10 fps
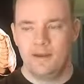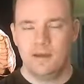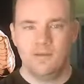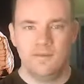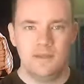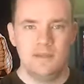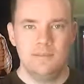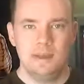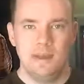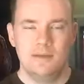I got off of
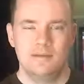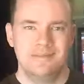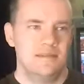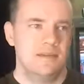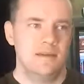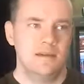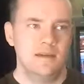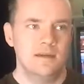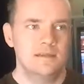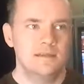eBay. It's like
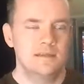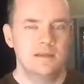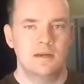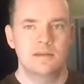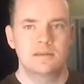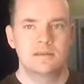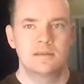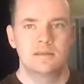$6.